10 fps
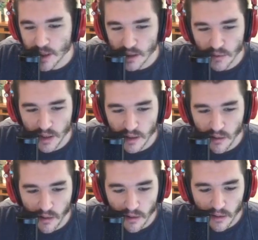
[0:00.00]
it really
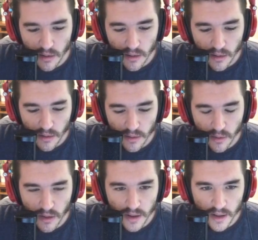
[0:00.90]
hard. The
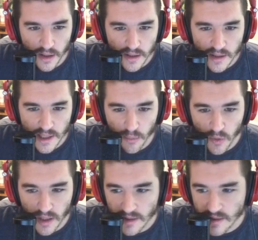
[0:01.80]
only thing that's
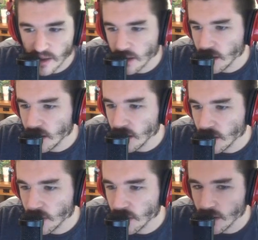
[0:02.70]
tempting is I can cut
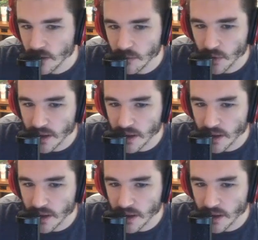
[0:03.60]
Allura and play